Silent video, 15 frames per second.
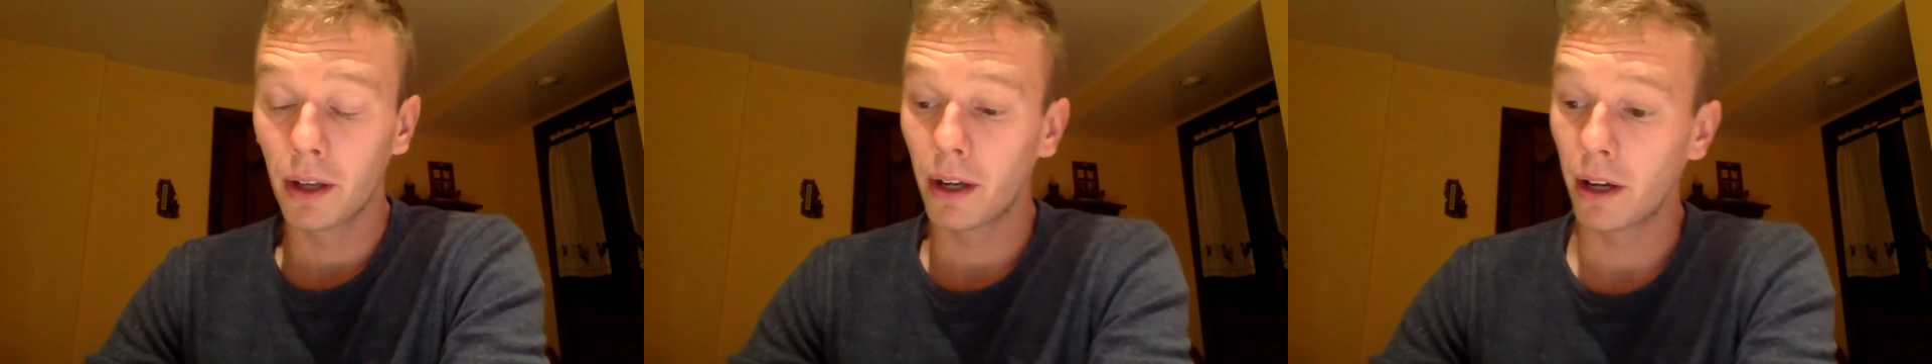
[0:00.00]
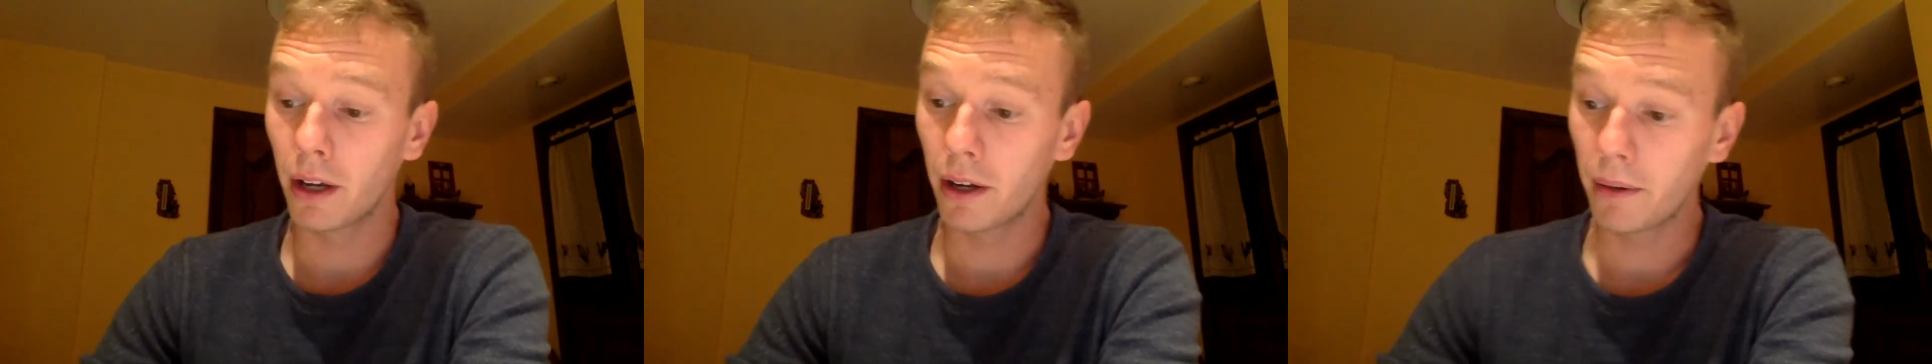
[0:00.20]

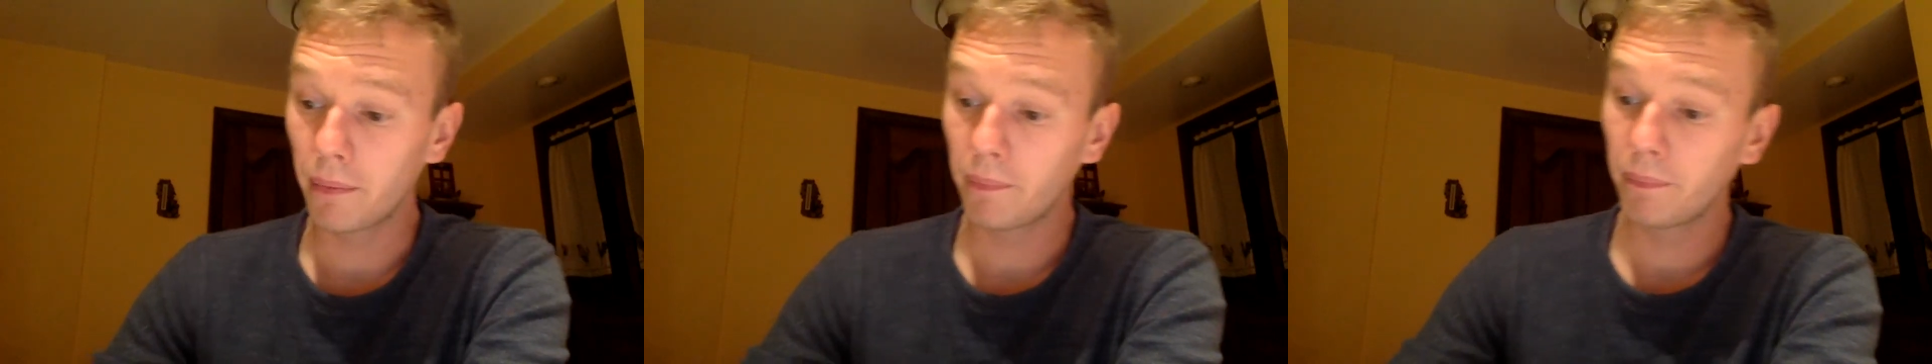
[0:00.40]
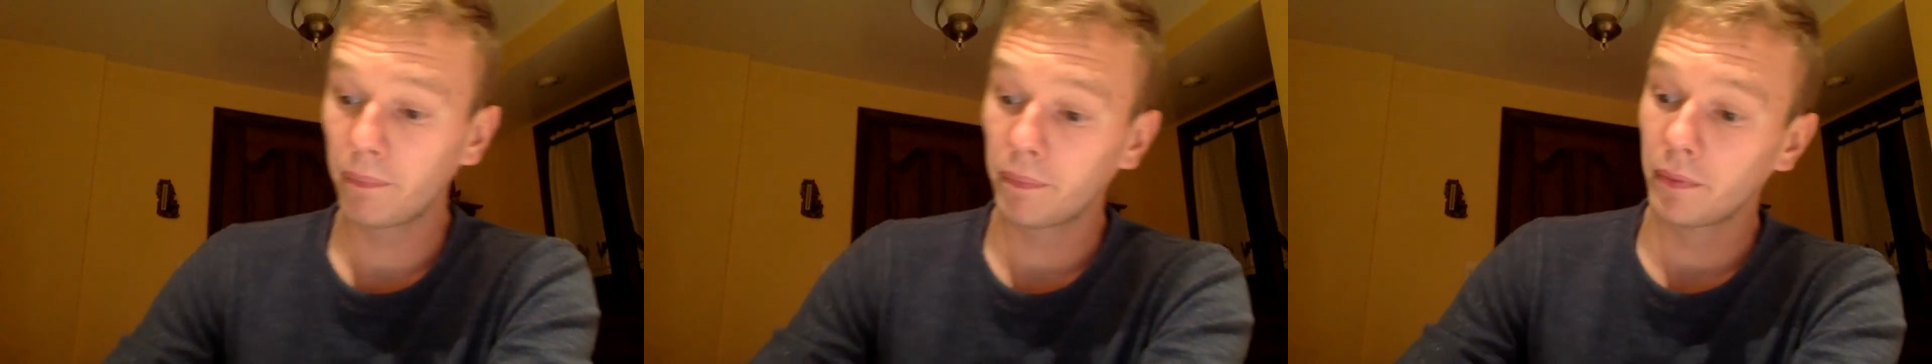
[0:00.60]
Alright,
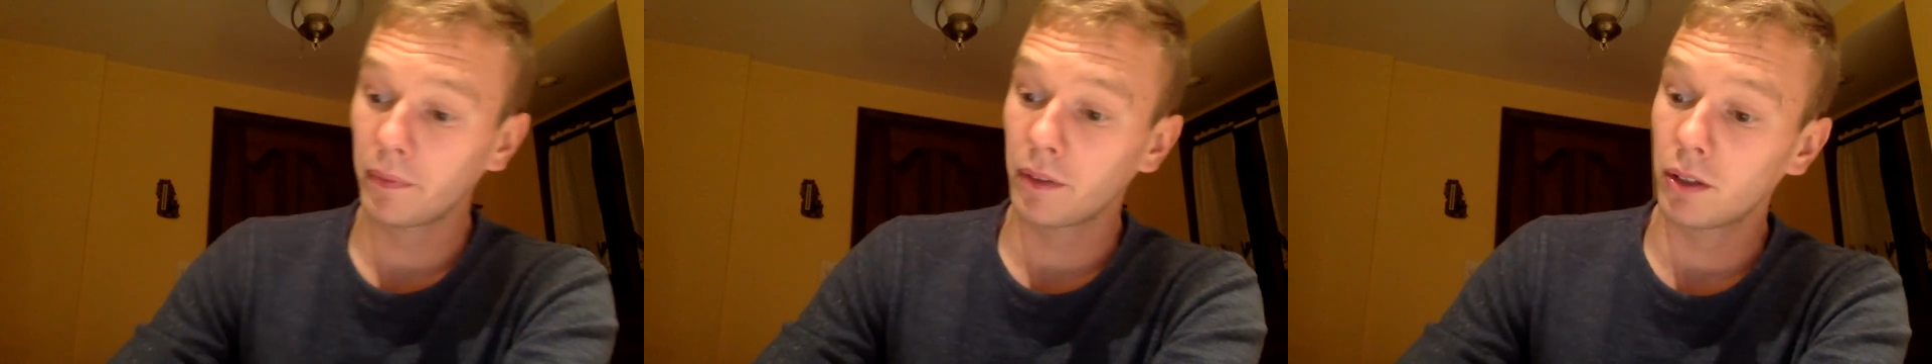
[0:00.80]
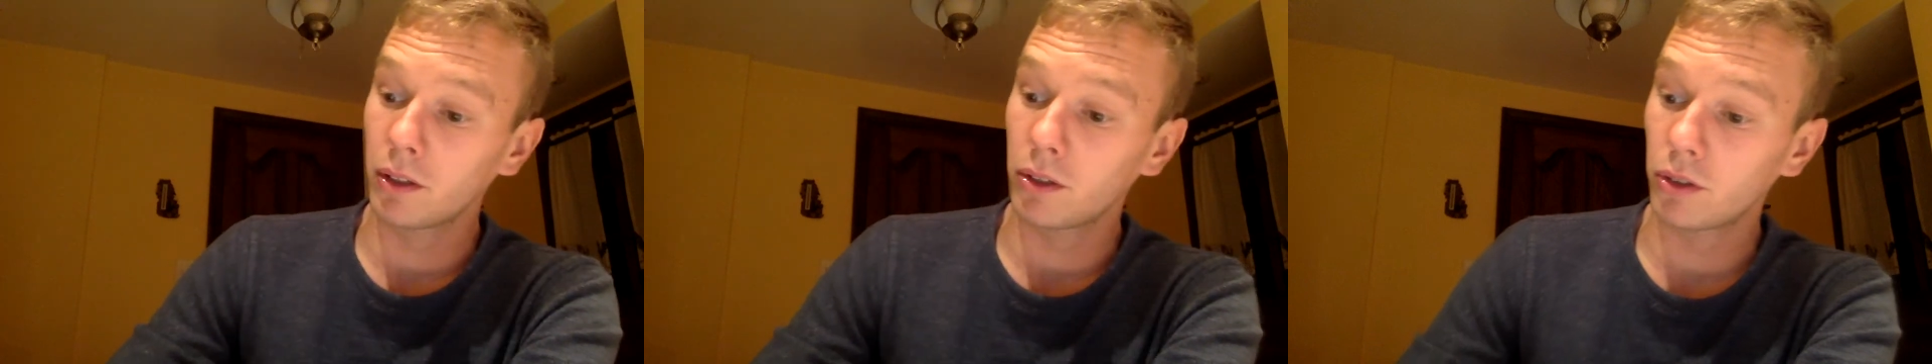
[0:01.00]

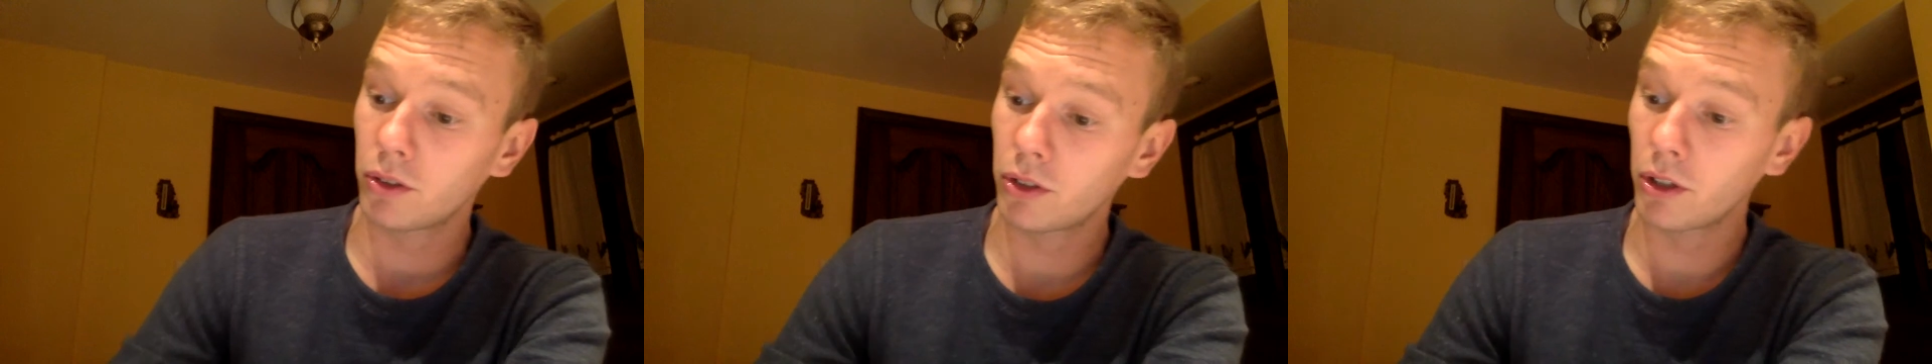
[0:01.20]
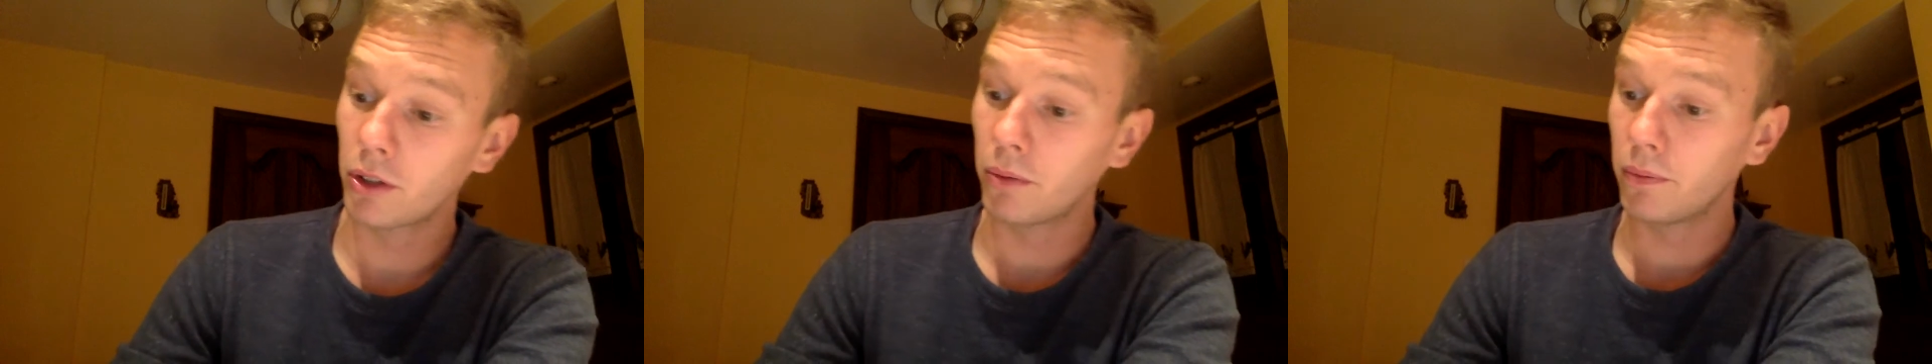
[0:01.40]

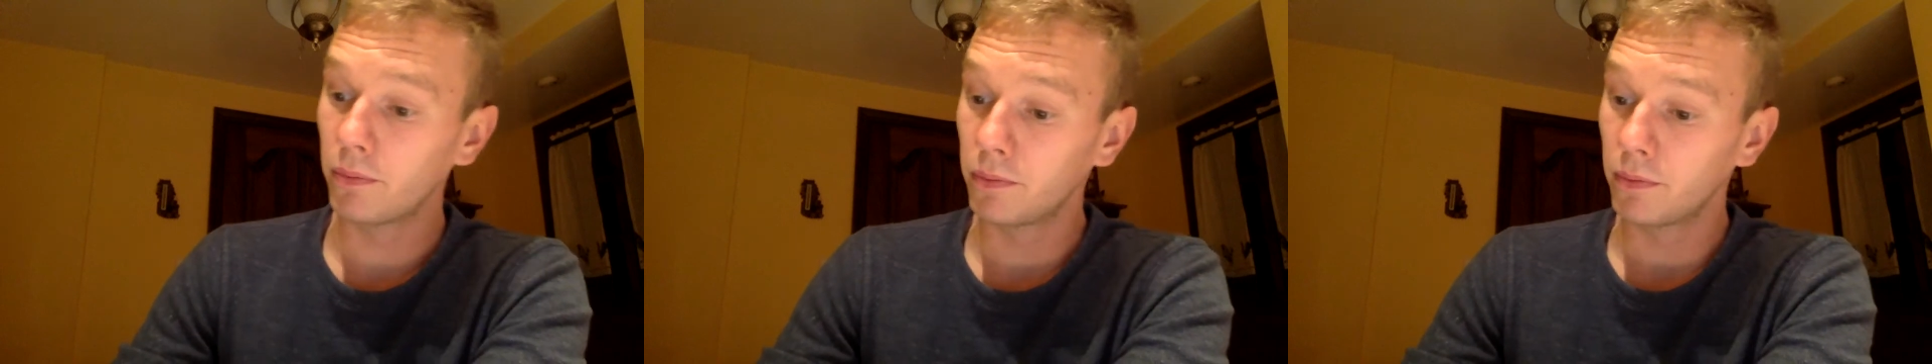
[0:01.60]
so